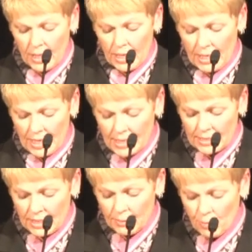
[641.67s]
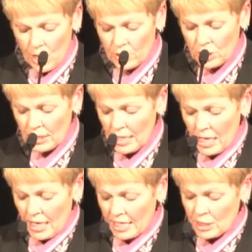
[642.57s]
An excellent margin,
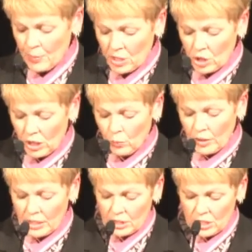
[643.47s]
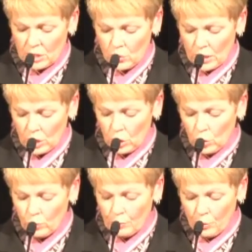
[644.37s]
especially when considering
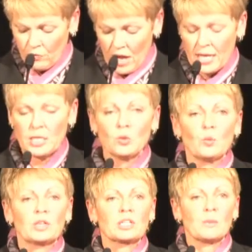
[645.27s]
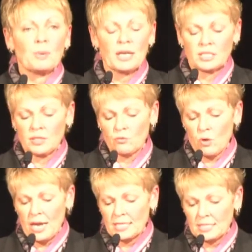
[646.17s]
you were provided with competitive
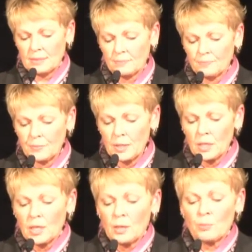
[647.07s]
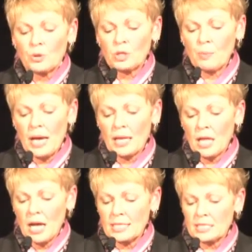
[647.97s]
rates. Per the
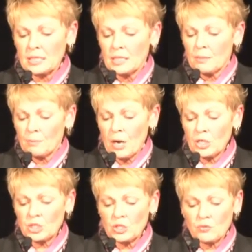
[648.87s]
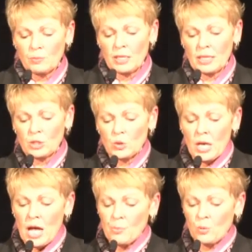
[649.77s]
bylaws, margins from the
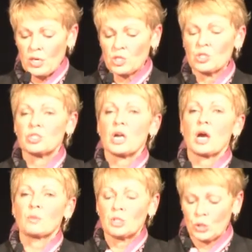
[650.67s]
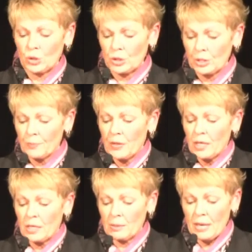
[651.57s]
electric operations are returned
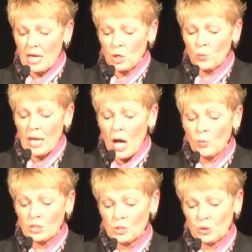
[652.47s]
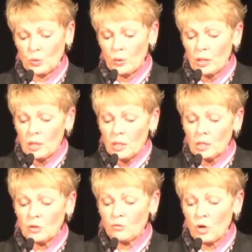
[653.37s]
in the manner we always do,
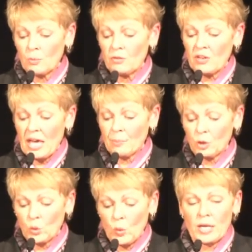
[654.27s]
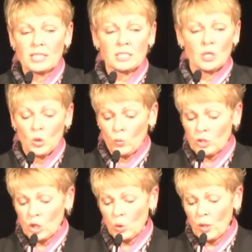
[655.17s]
in the form of capital credits,
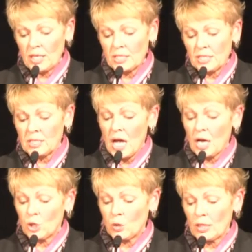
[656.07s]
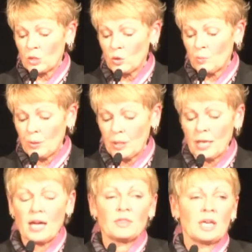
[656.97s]
which are credited on your electric
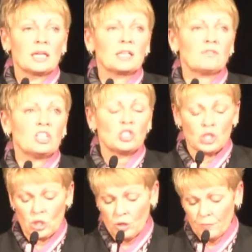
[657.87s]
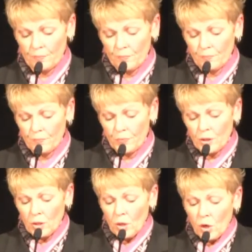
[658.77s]
bill at the end of each year.
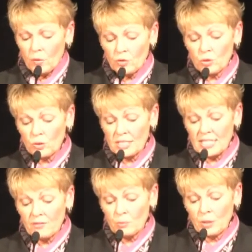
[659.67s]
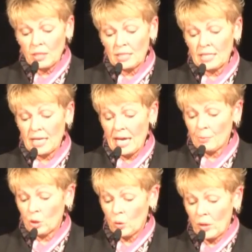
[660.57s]
Over $37 million in
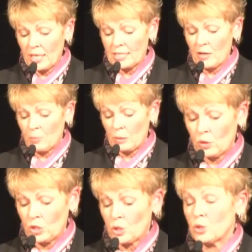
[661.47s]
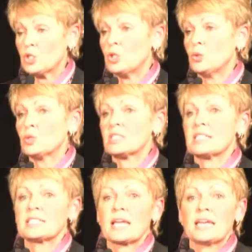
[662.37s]
capital credits have returned to you
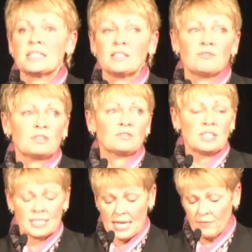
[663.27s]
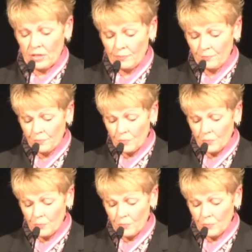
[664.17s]
since 1957.